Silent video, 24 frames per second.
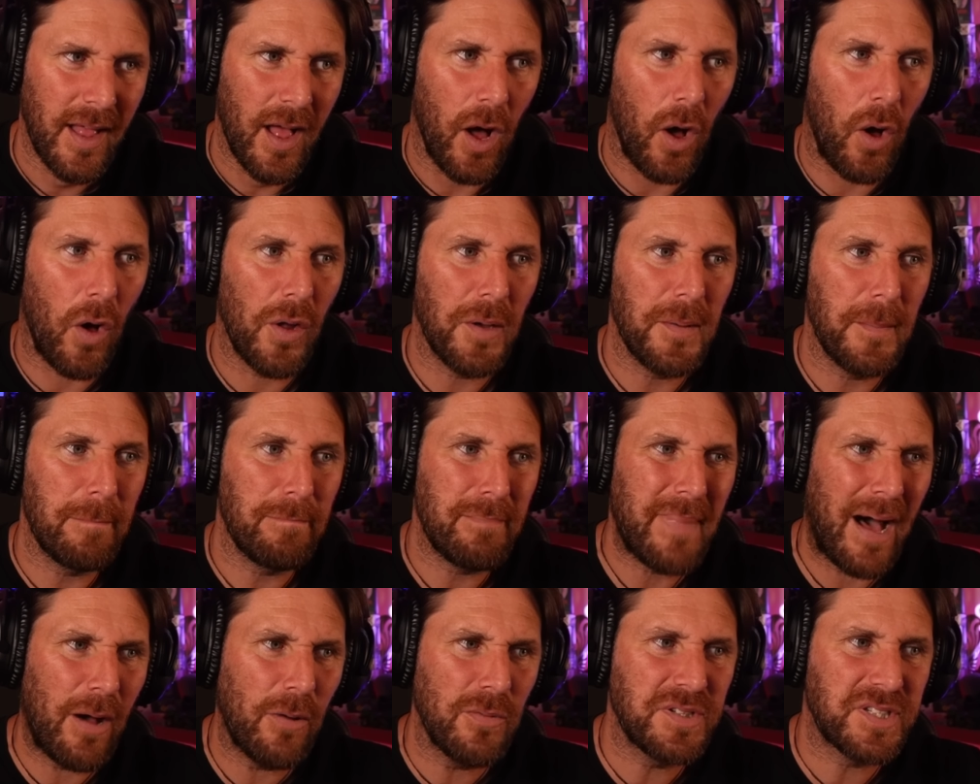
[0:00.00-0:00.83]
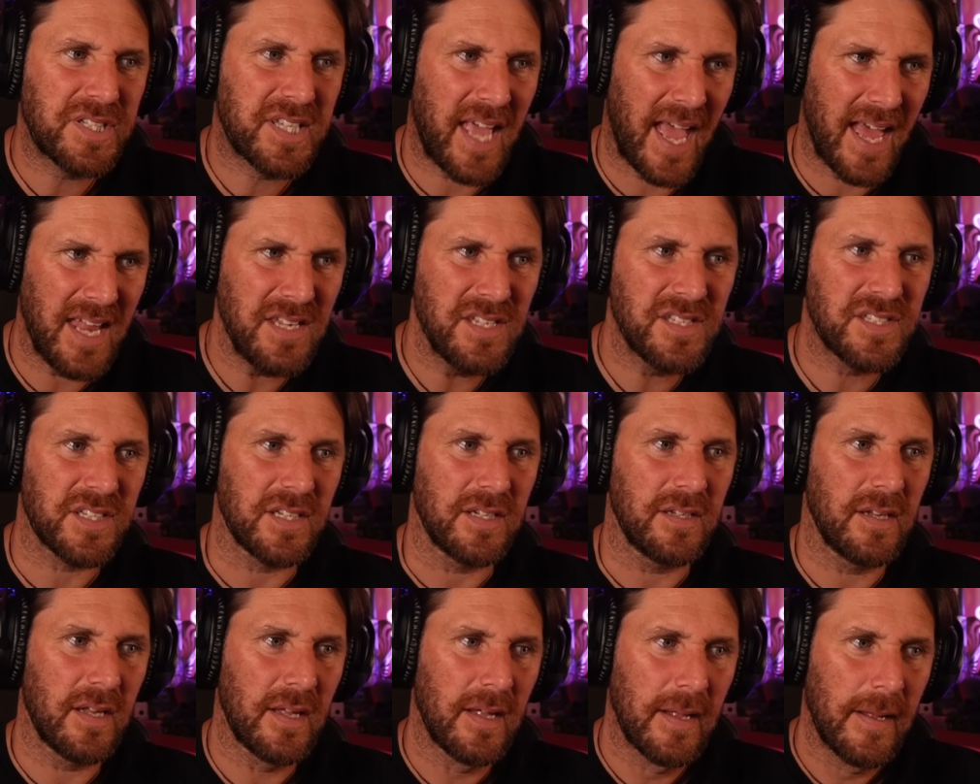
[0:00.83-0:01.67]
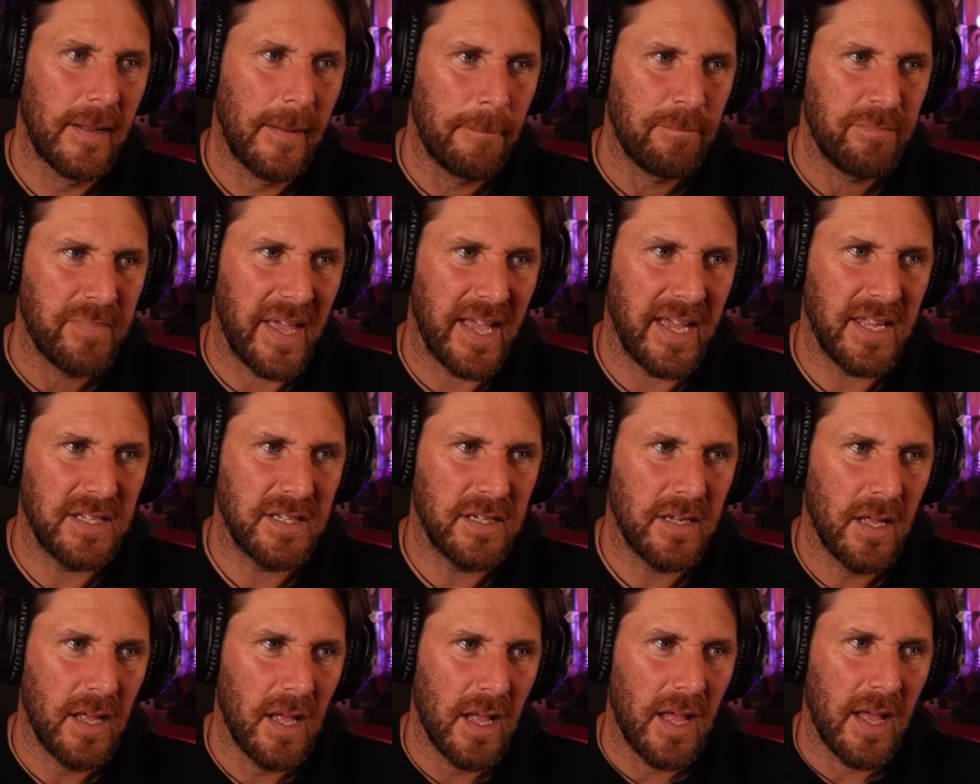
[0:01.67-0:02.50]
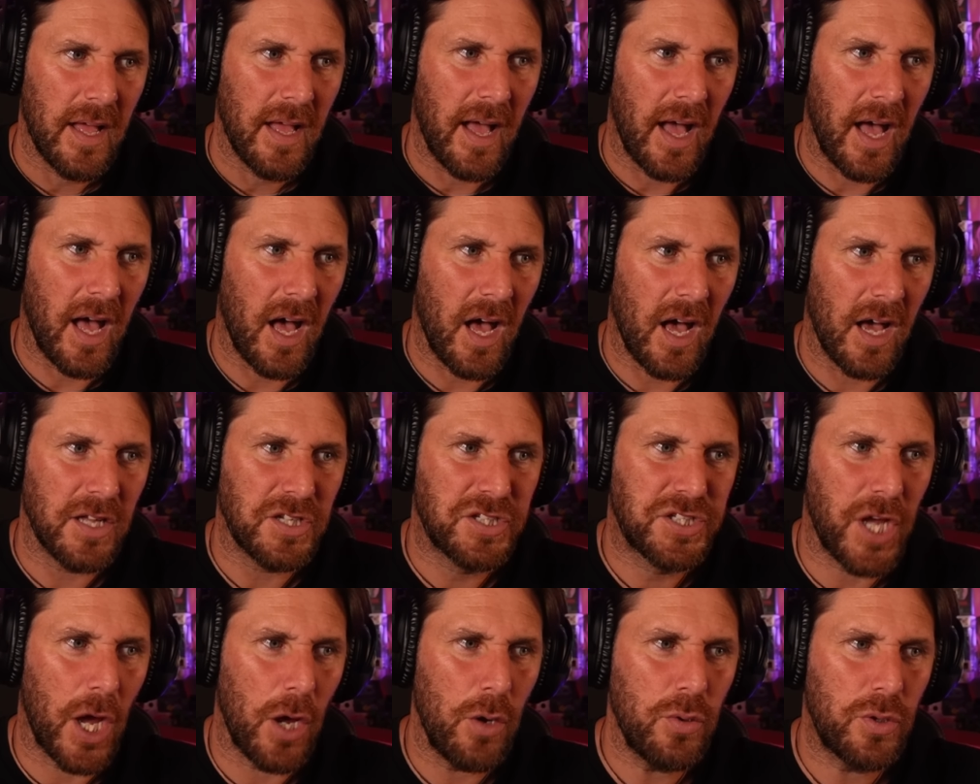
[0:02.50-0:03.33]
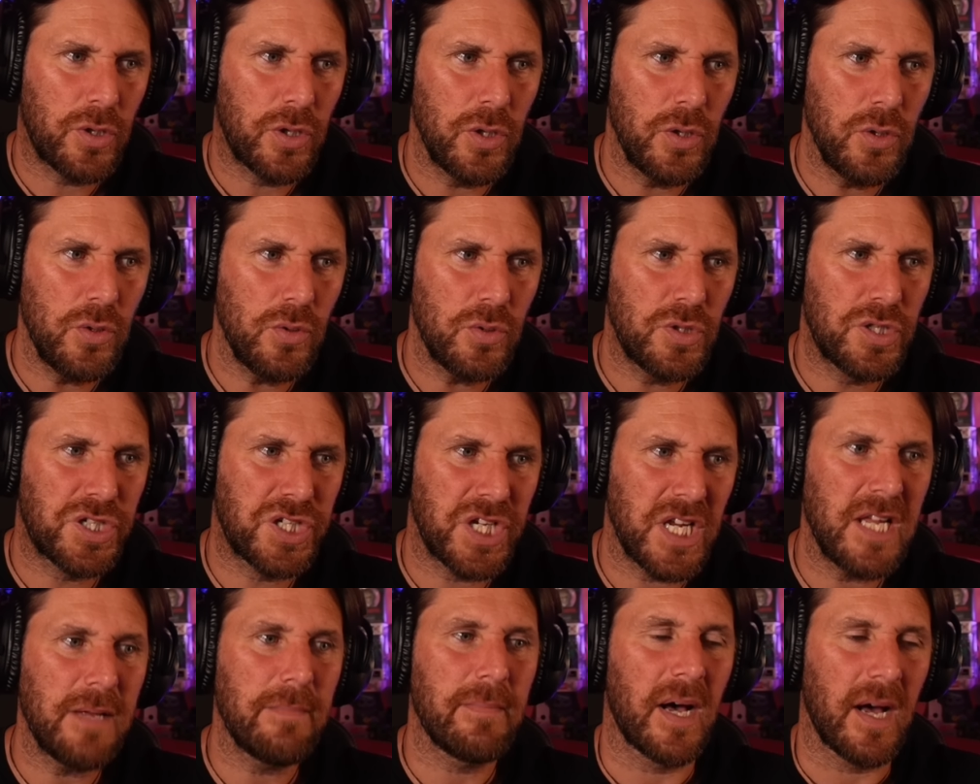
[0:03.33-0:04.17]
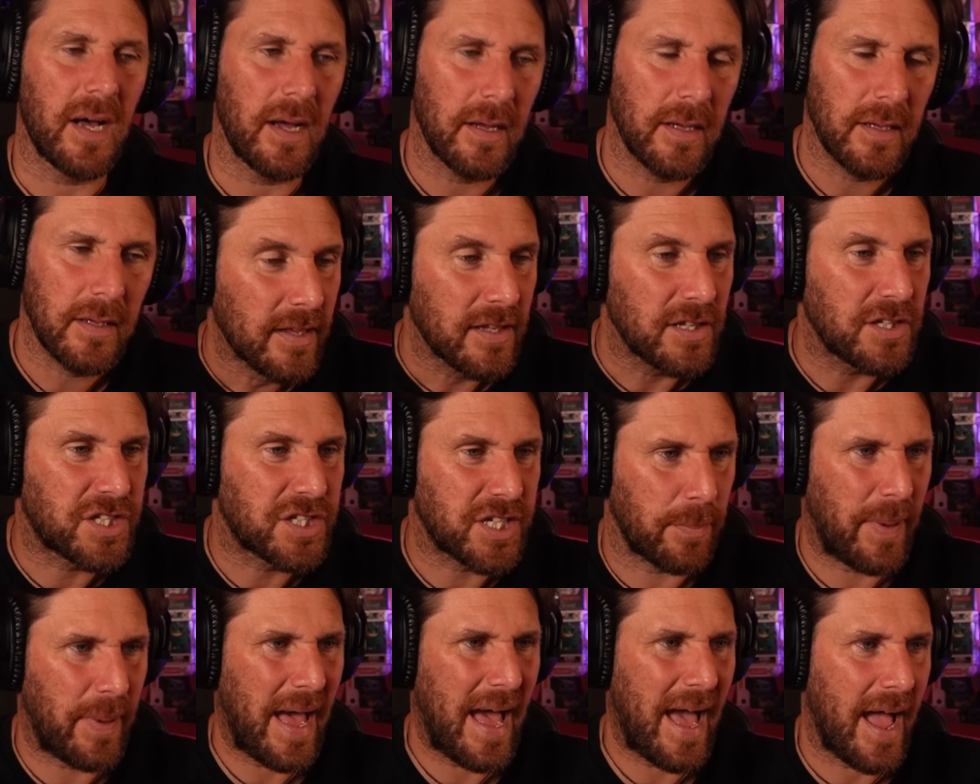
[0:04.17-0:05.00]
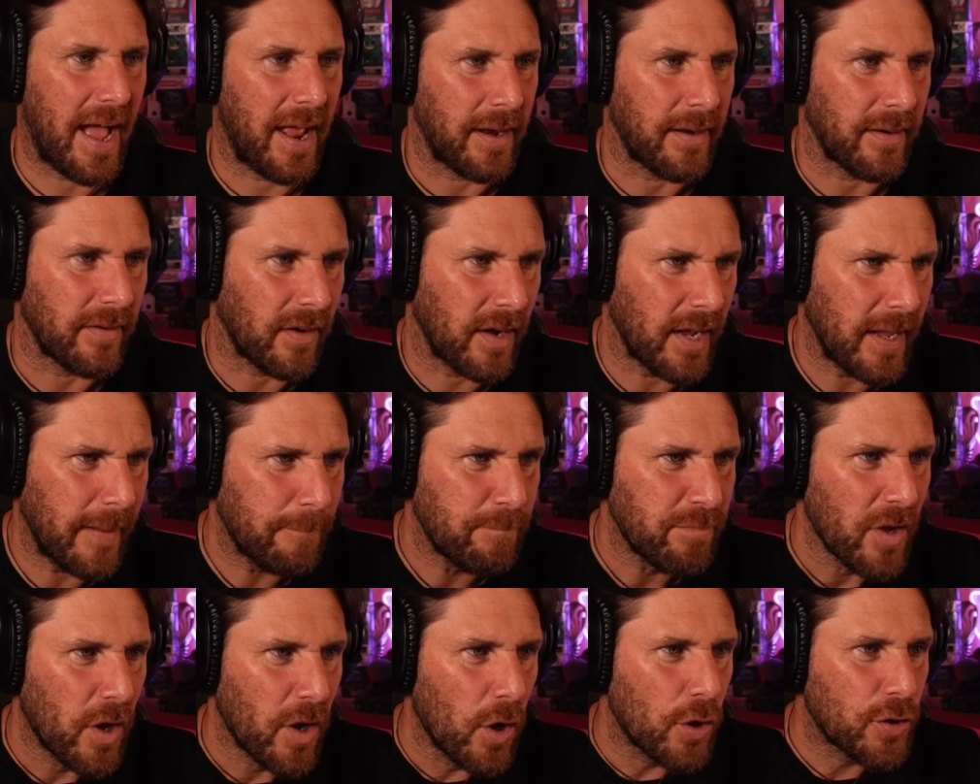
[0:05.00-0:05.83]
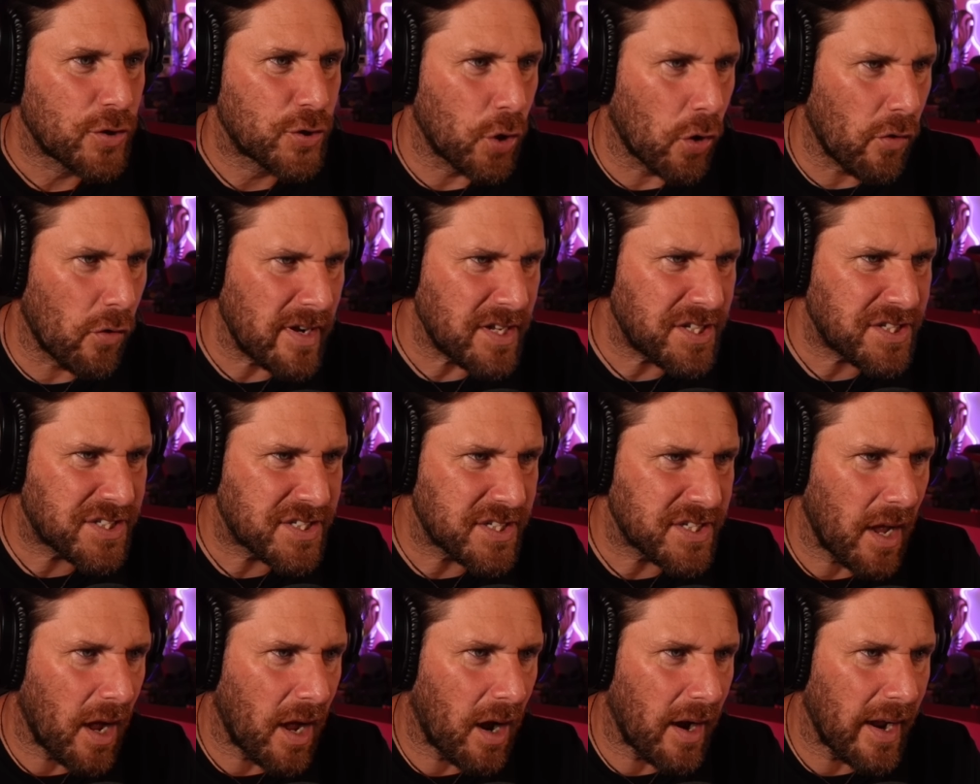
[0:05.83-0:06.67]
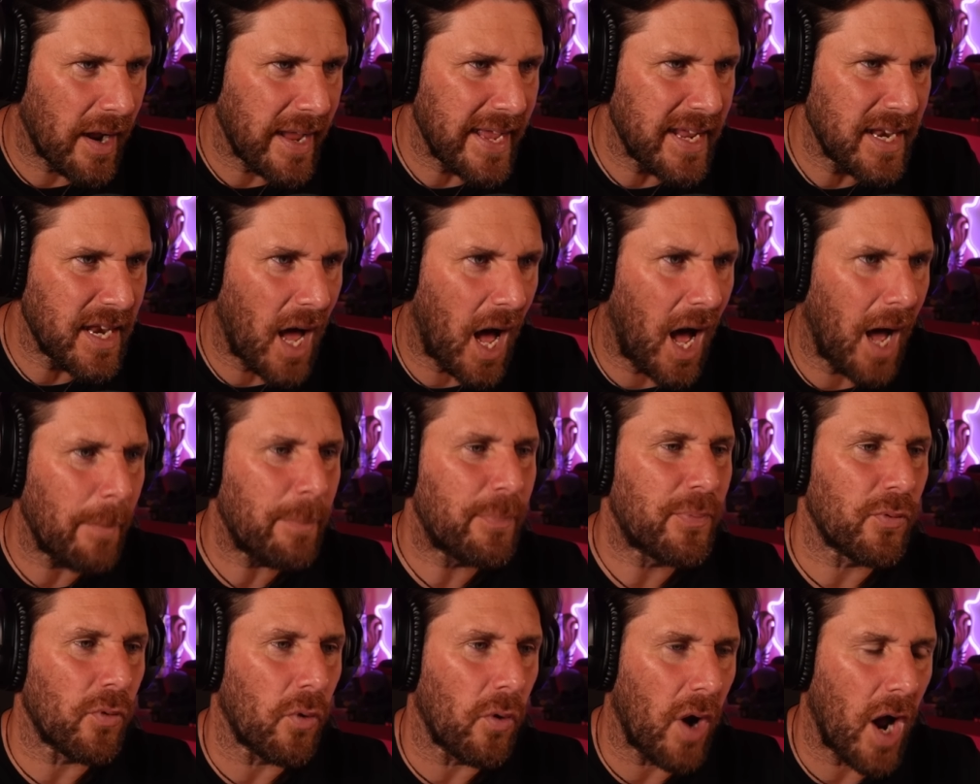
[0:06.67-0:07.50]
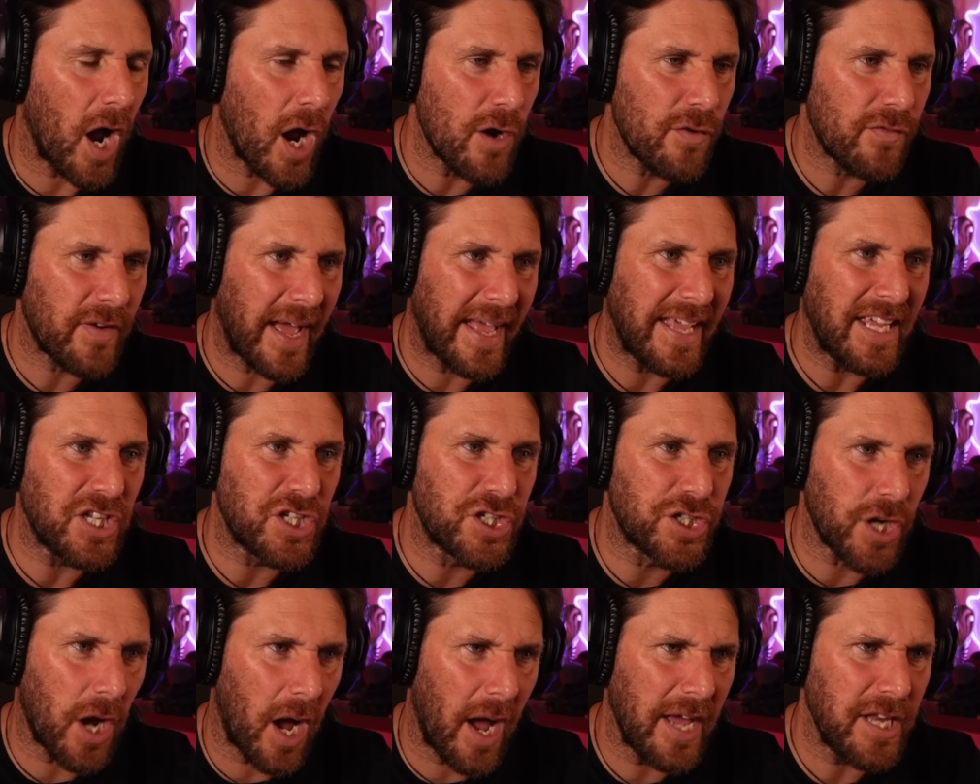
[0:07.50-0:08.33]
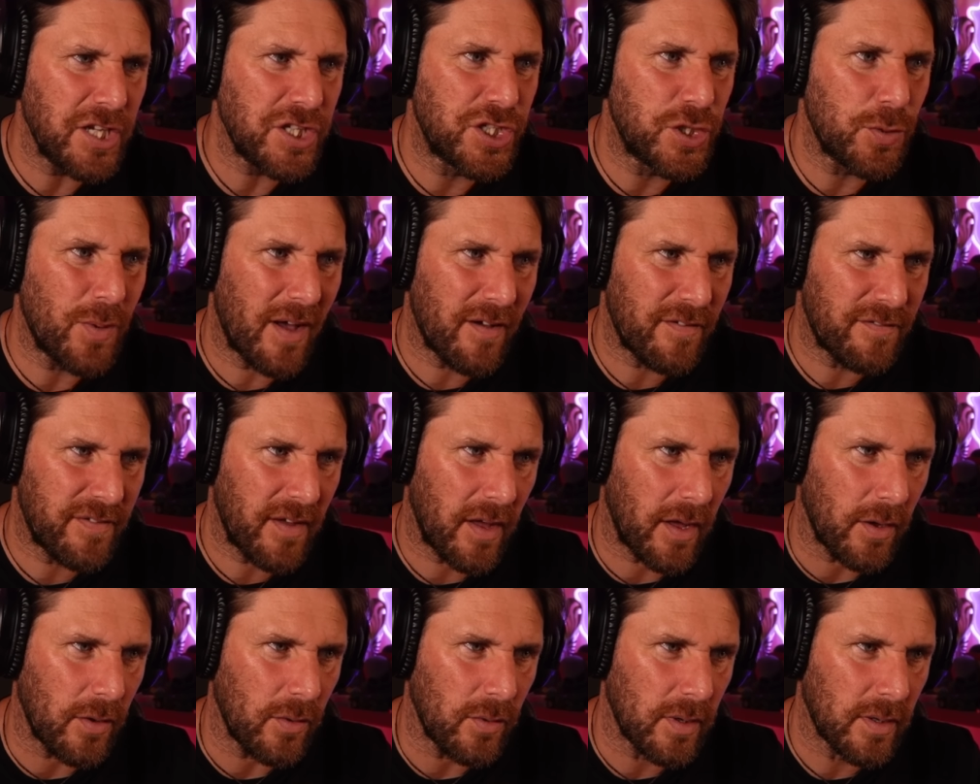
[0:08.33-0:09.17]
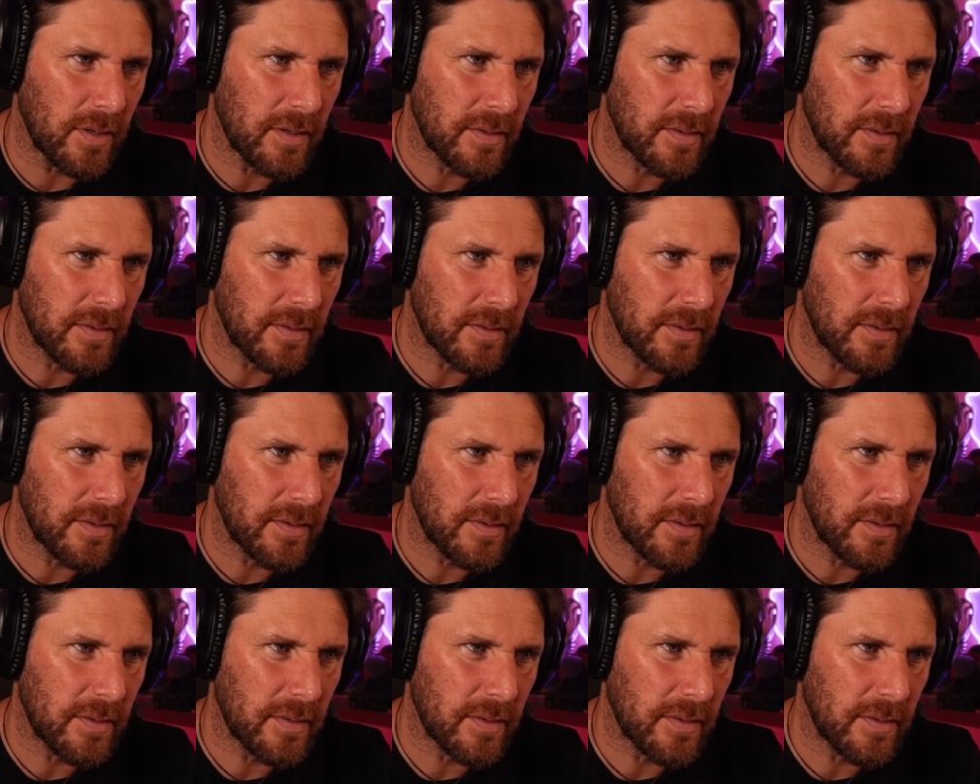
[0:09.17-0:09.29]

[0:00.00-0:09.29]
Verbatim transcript: on Mount Kenzan in uh, Tokushima, Japan, right? Tourists are in uproar over a giant UFO.